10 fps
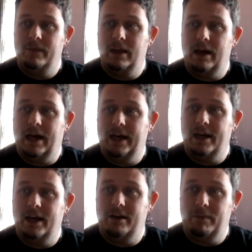I
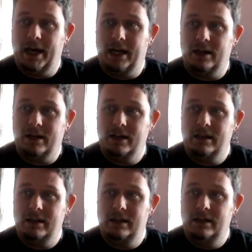cut it back
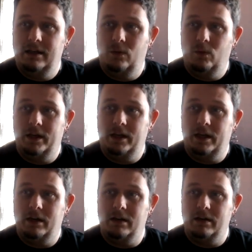1
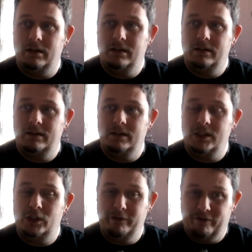year
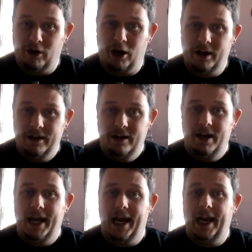too far,
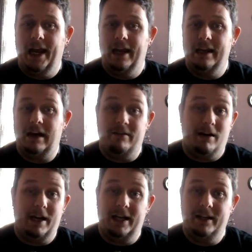and I
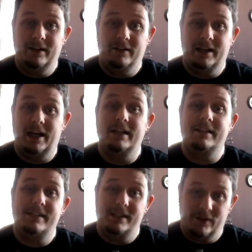thought I had killed it, and it
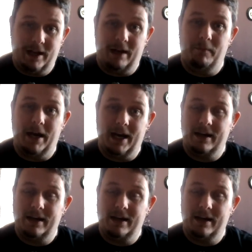still came back.